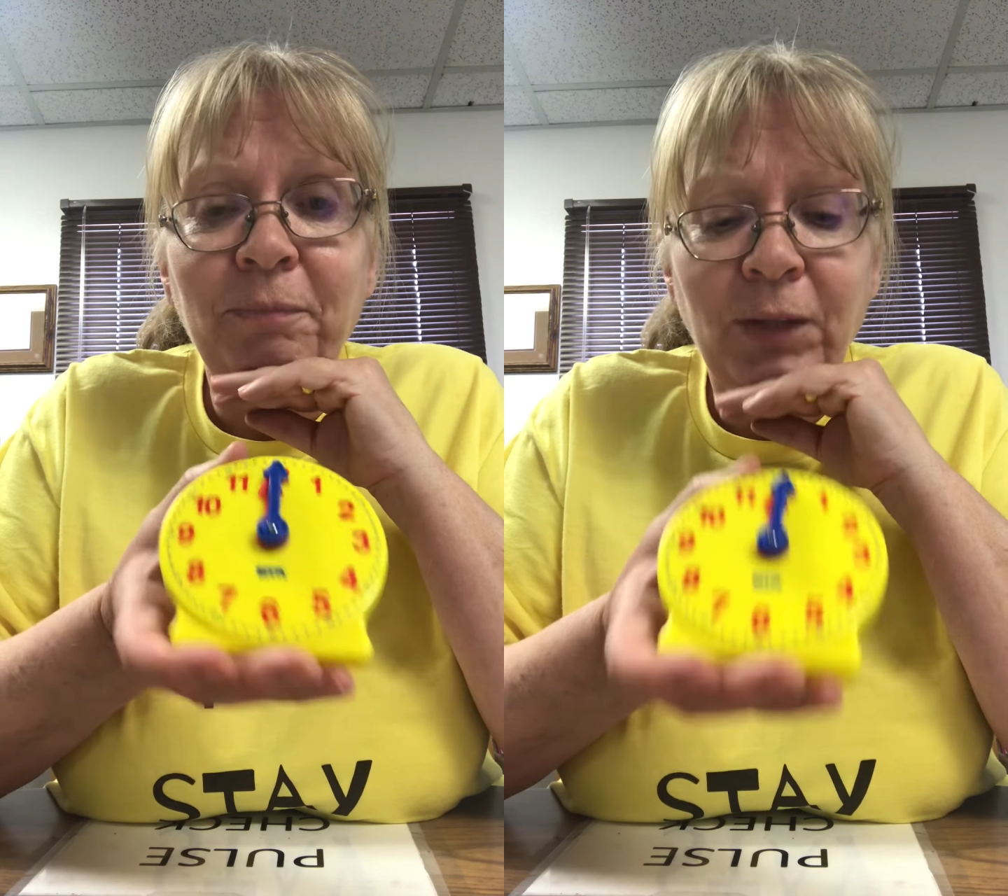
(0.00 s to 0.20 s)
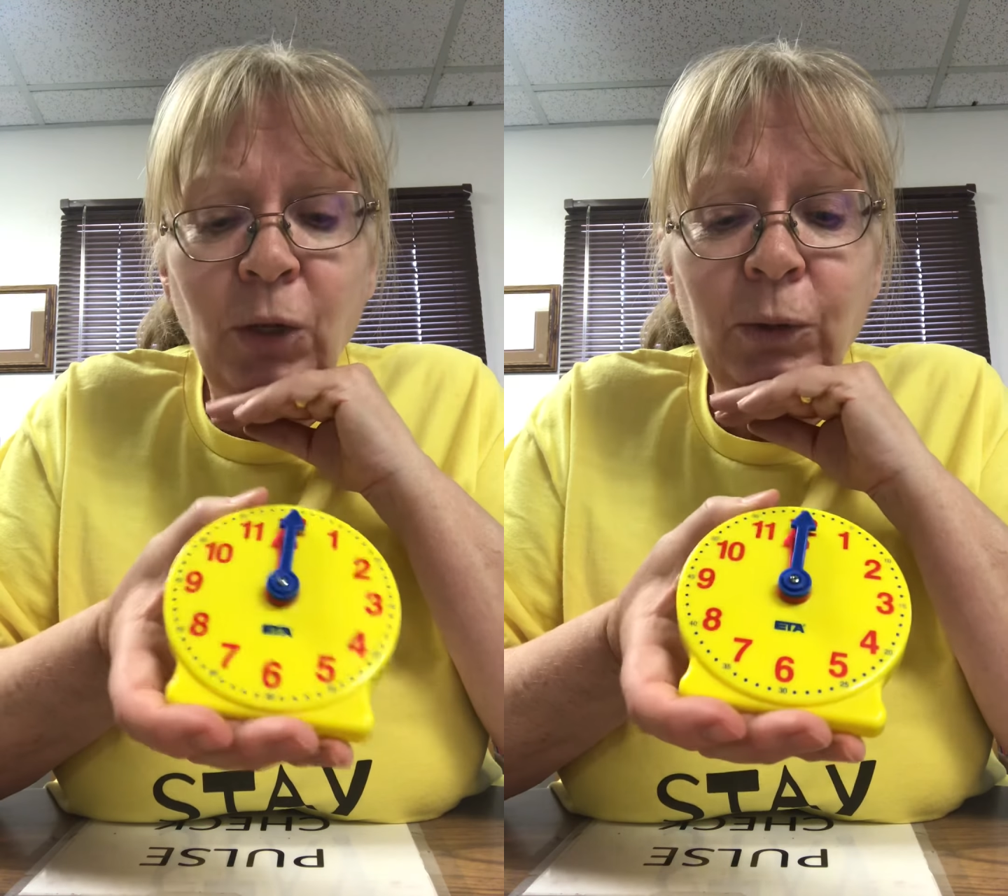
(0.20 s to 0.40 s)

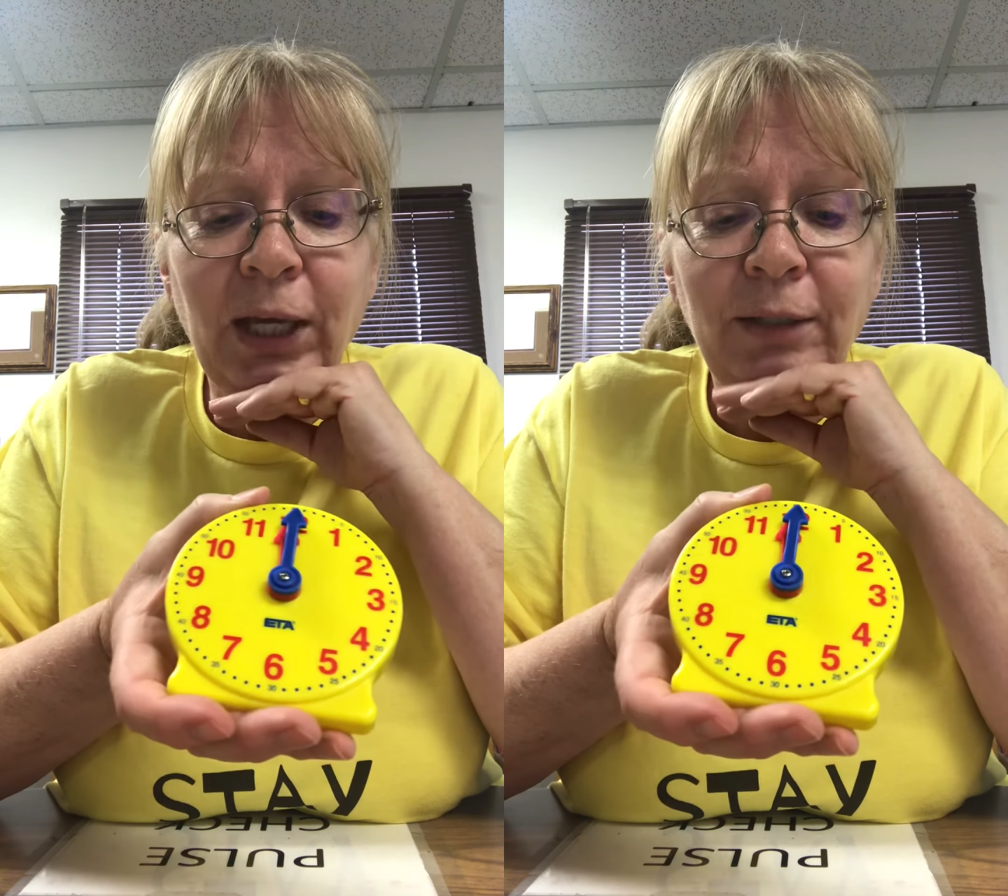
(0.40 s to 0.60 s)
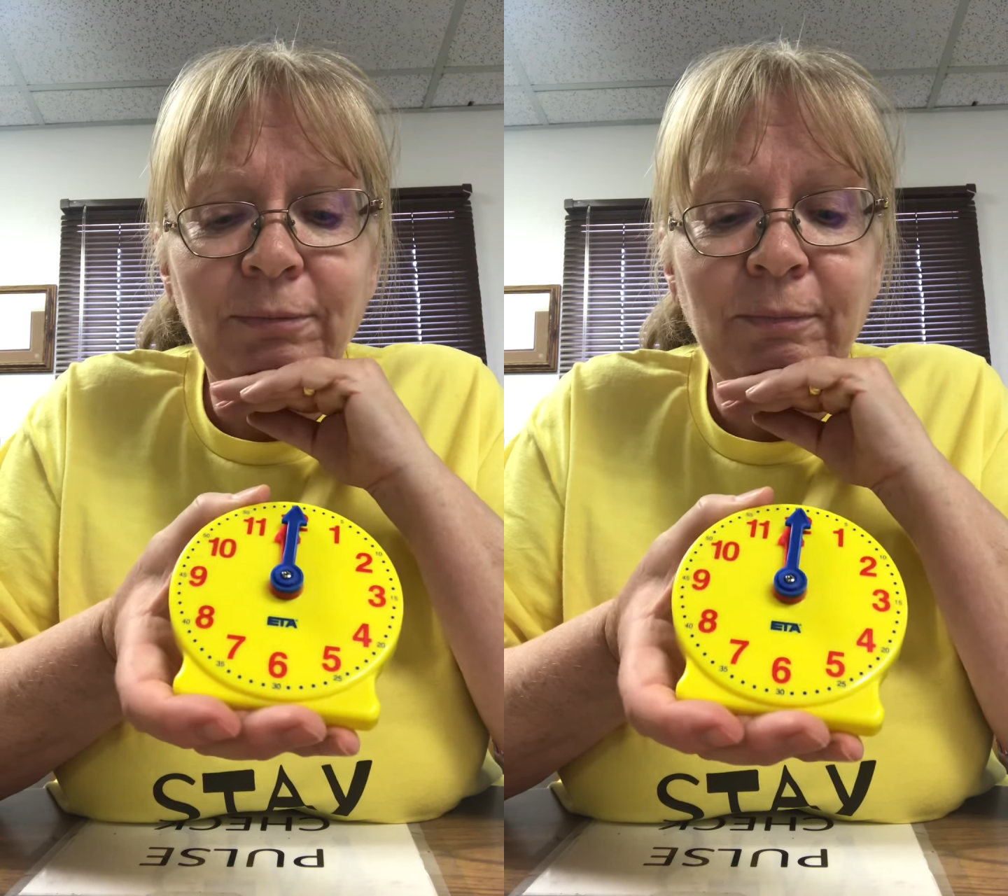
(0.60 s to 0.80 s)
Okay,
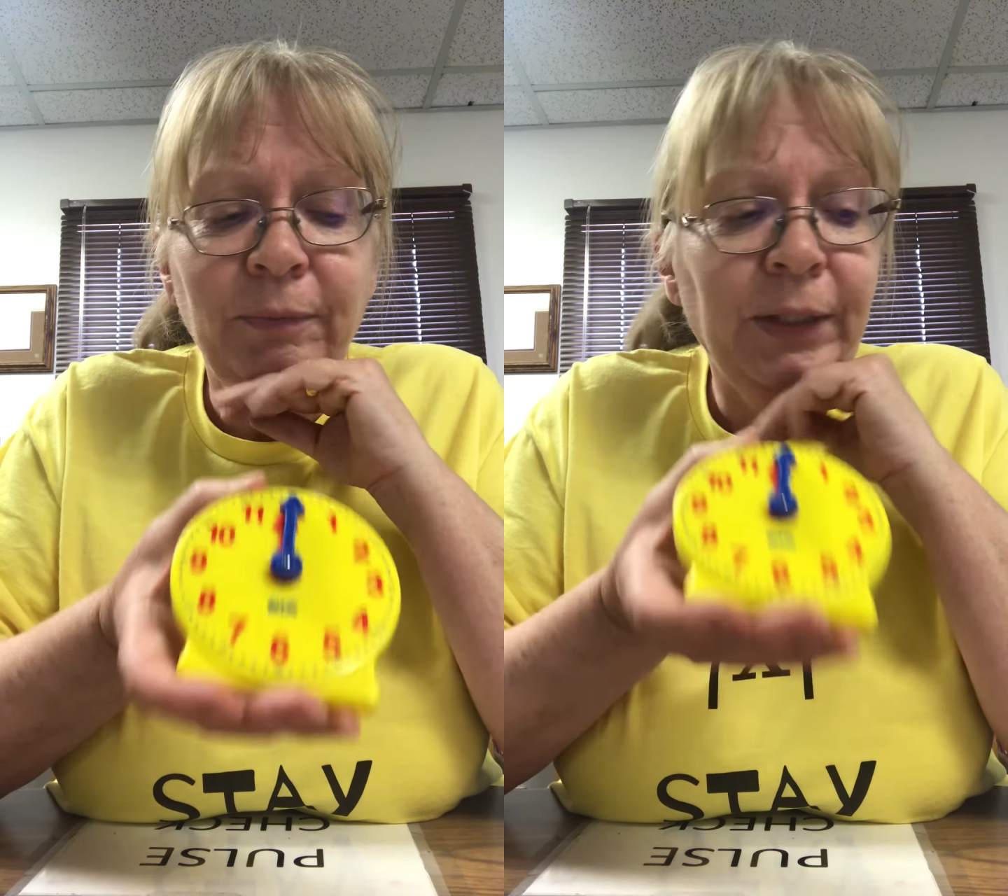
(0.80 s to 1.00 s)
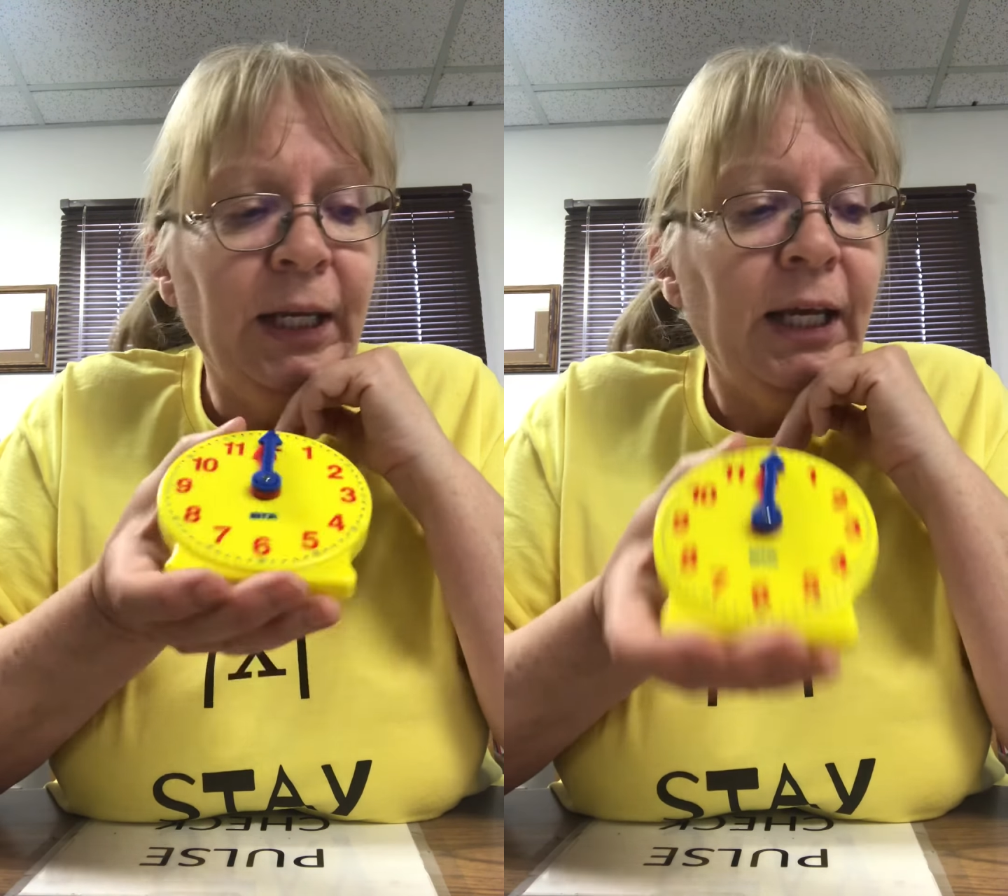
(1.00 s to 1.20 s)

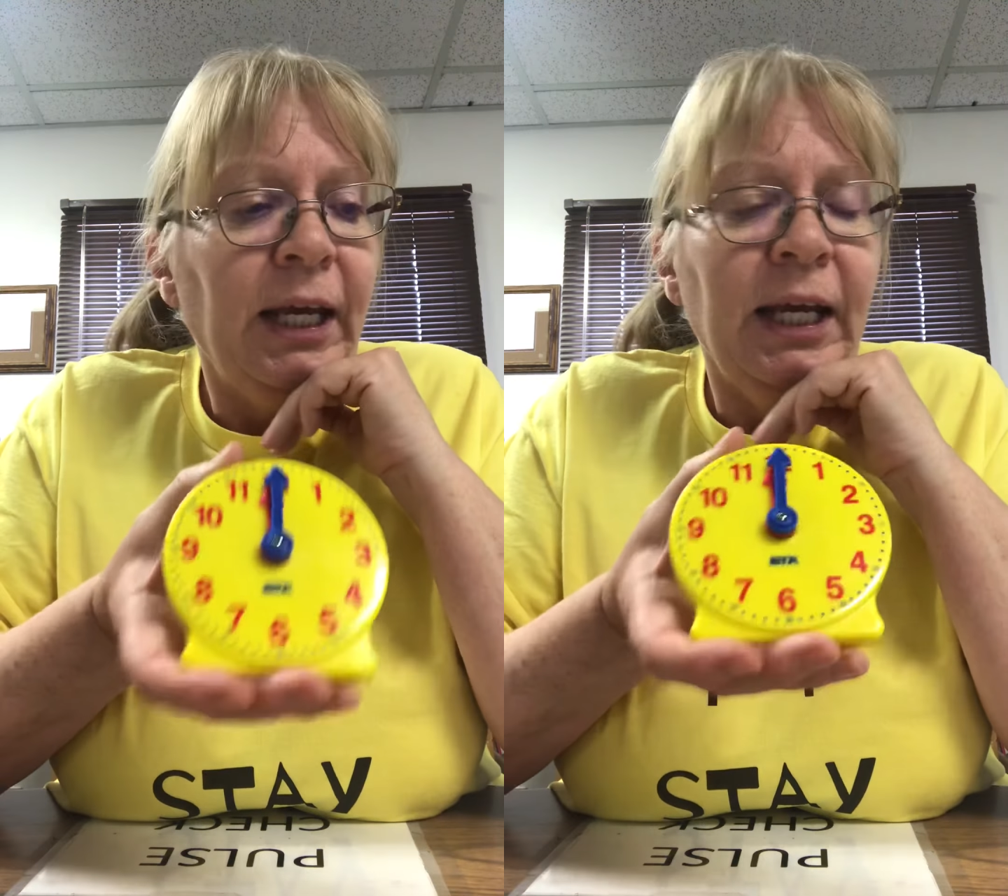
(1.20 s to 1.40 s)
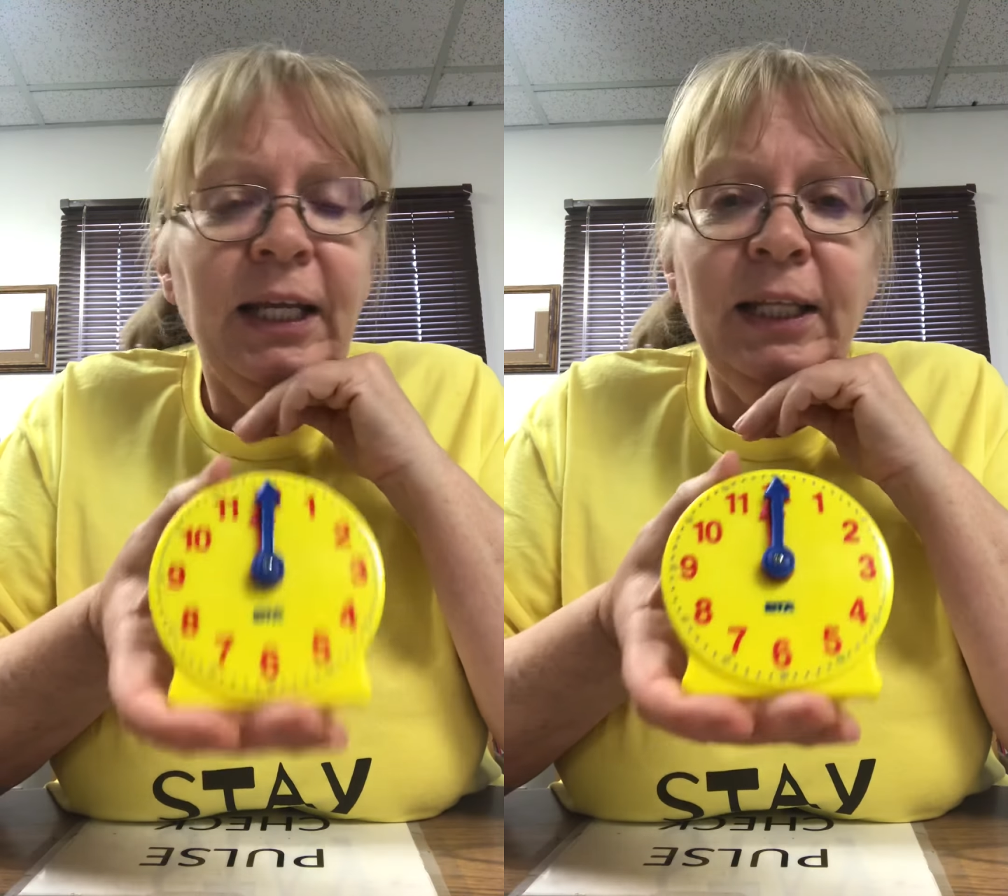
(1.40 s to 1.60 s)
and